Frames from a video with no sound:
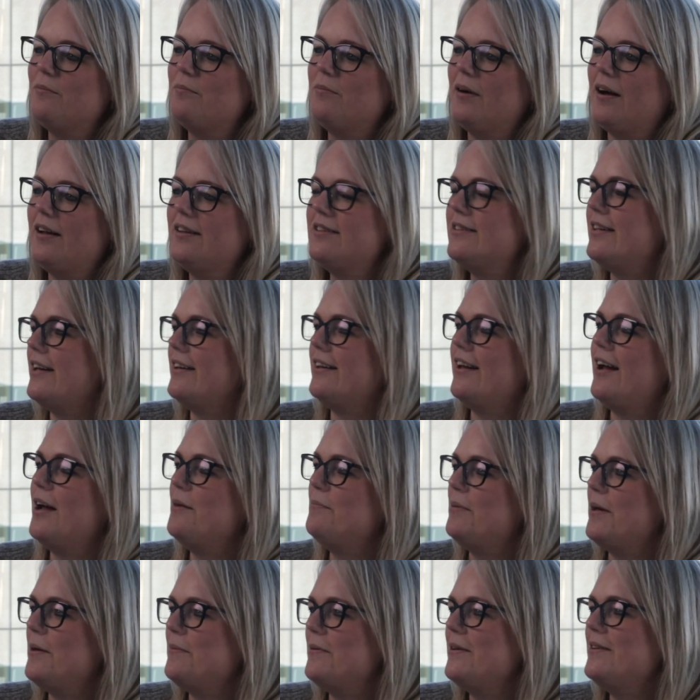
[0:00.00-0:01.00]
But instead I
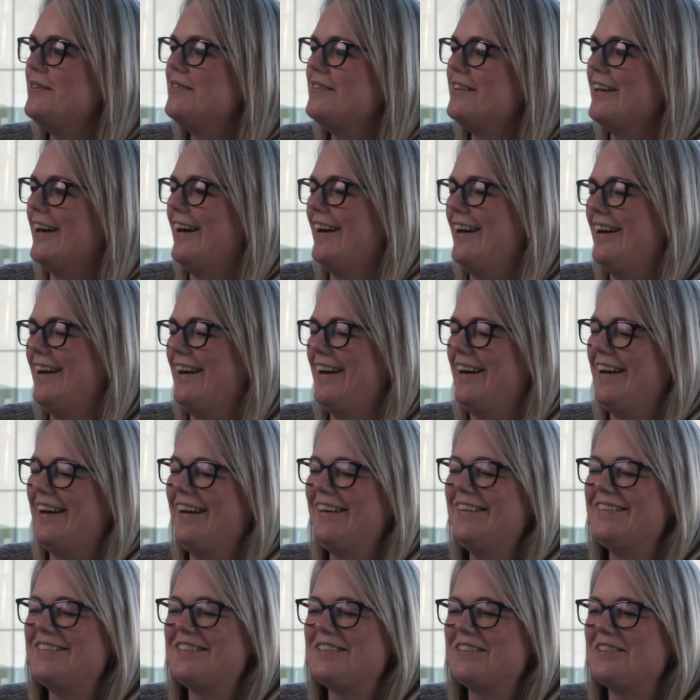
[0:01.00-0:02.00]
had babies.
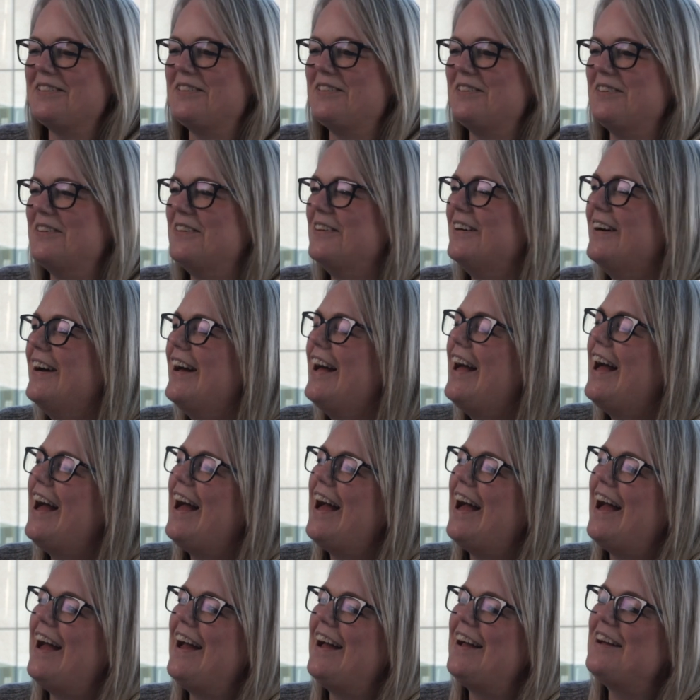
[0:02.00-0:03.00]
So
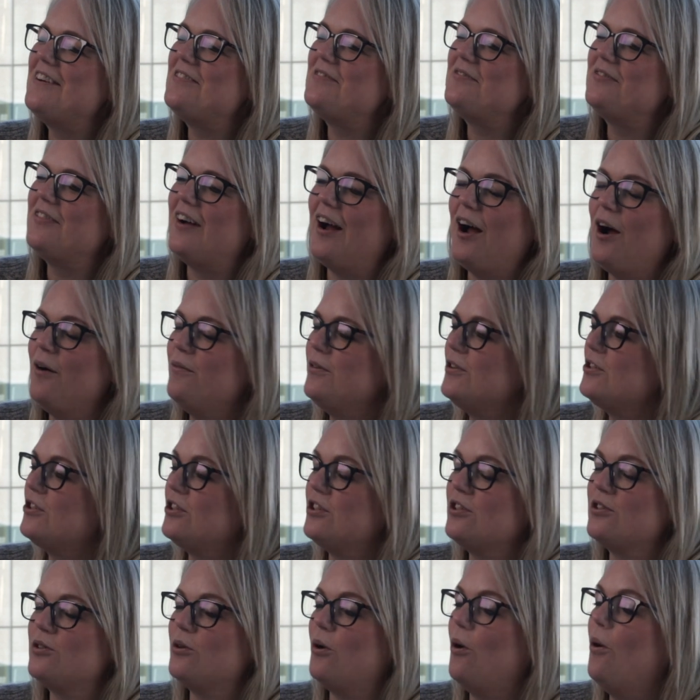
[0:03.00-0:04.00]
I was
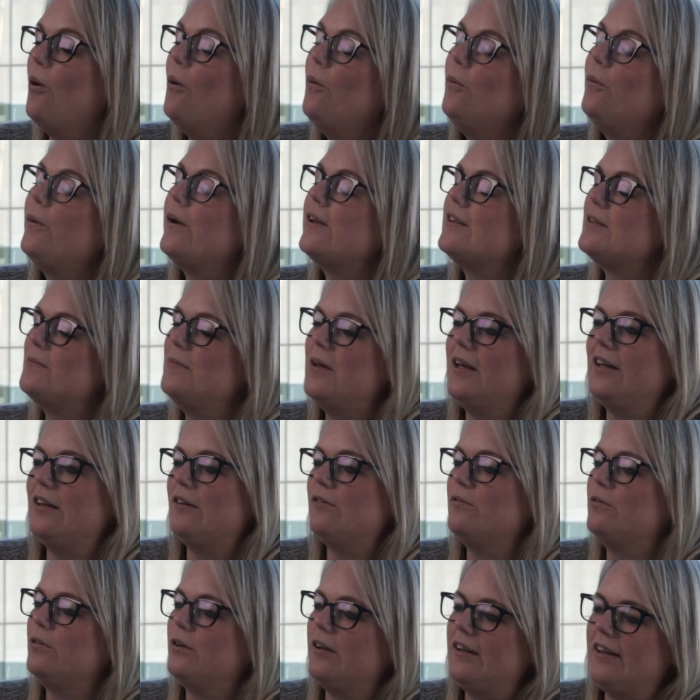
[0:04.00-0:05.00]
just always
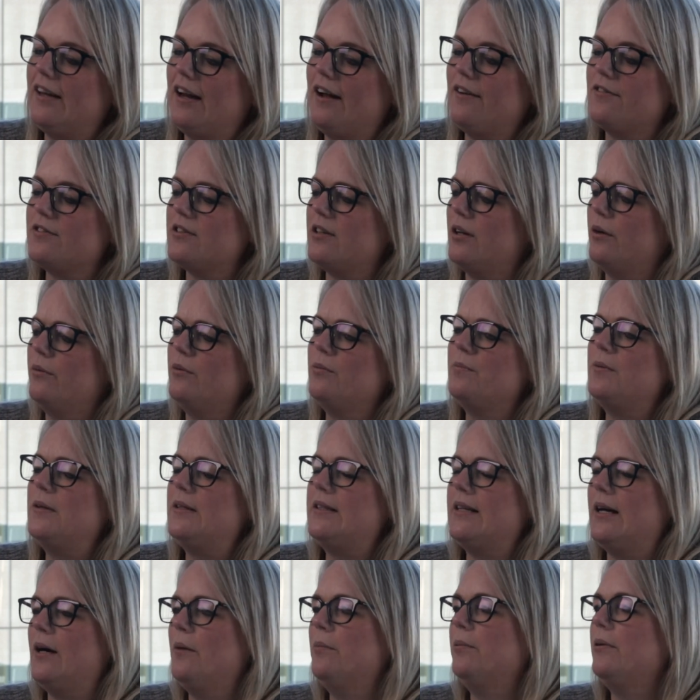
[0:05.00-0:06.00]
making photographs, and I would be
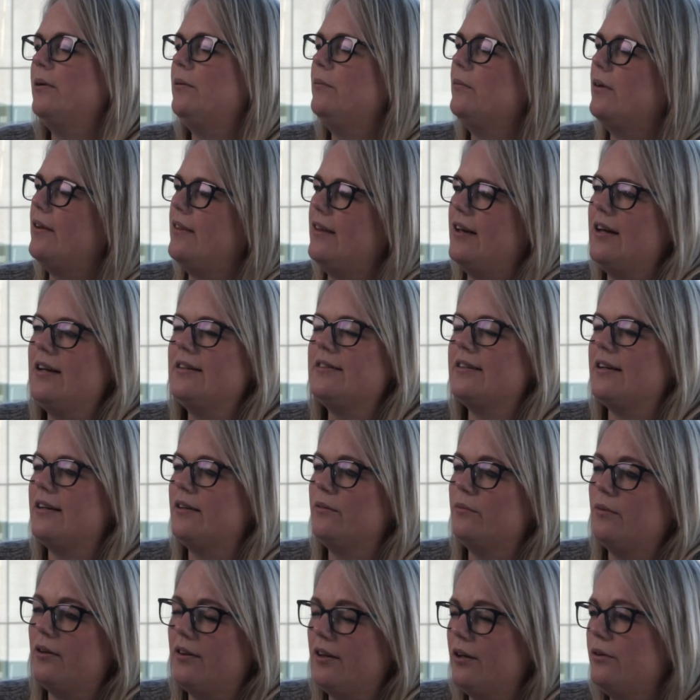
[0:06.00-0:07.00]
dabbling with
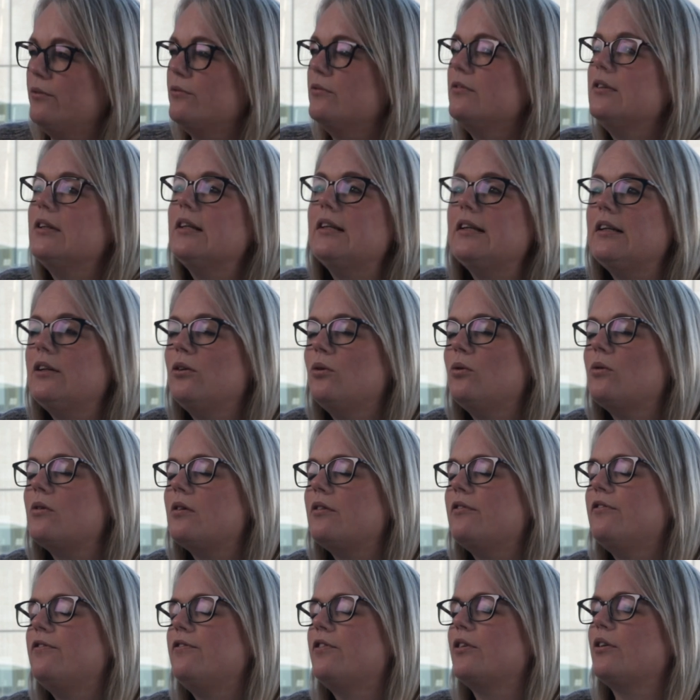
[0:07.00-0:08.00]
editing without really
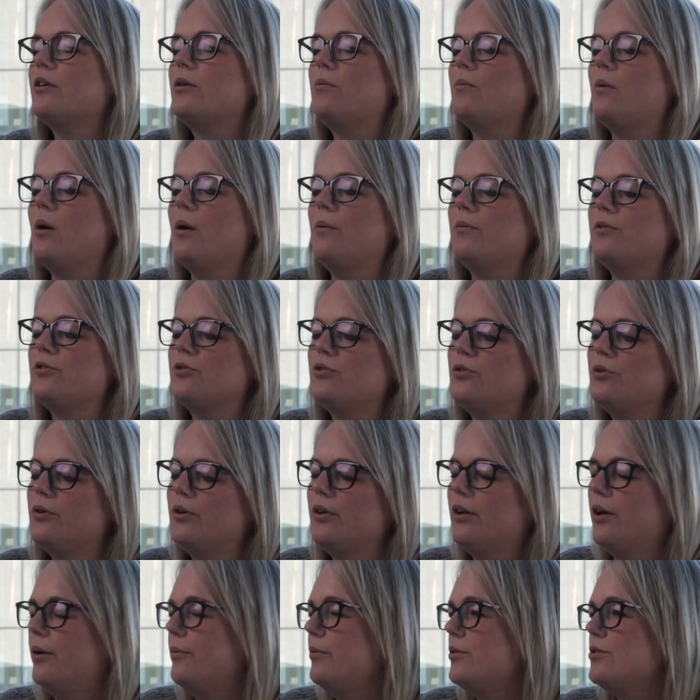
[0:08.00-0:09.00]
knowing fully what I was
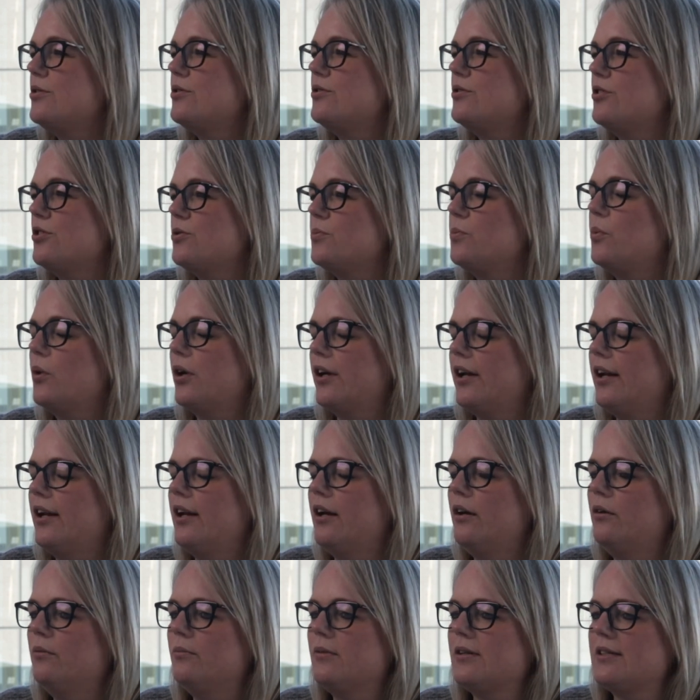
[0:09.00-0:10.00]
doing. I was just working
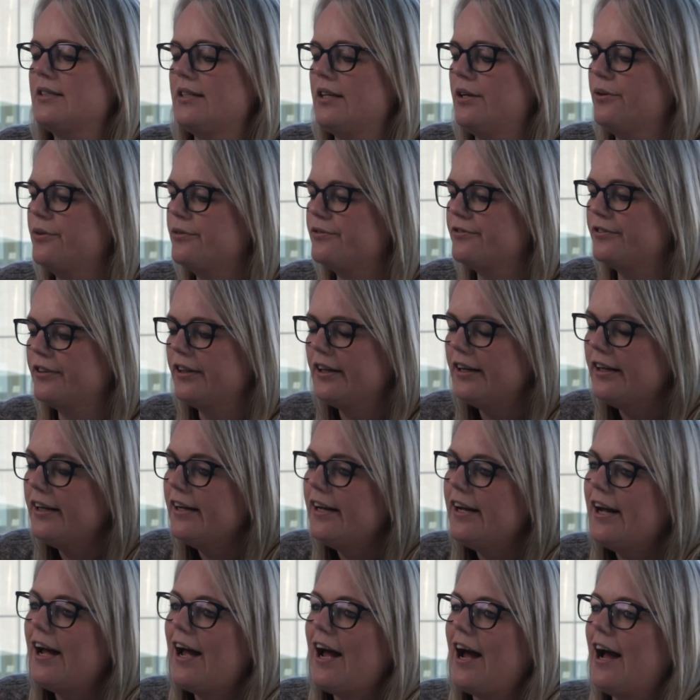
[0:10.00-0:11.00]
it out myself.
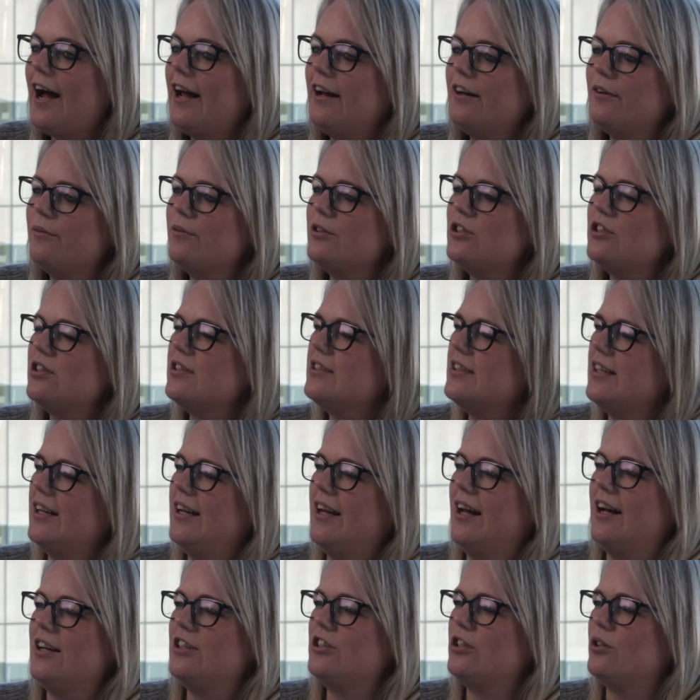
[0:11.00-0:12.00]
And it was just a
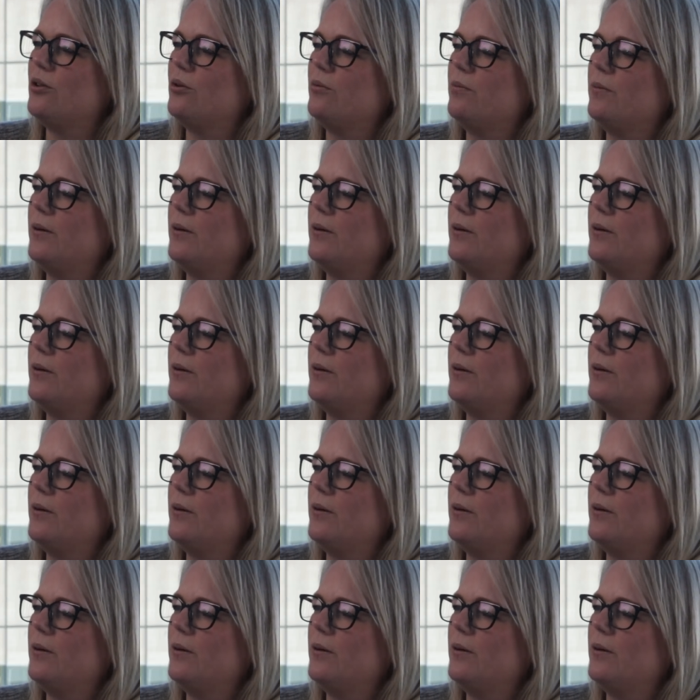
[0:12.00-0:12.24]
natural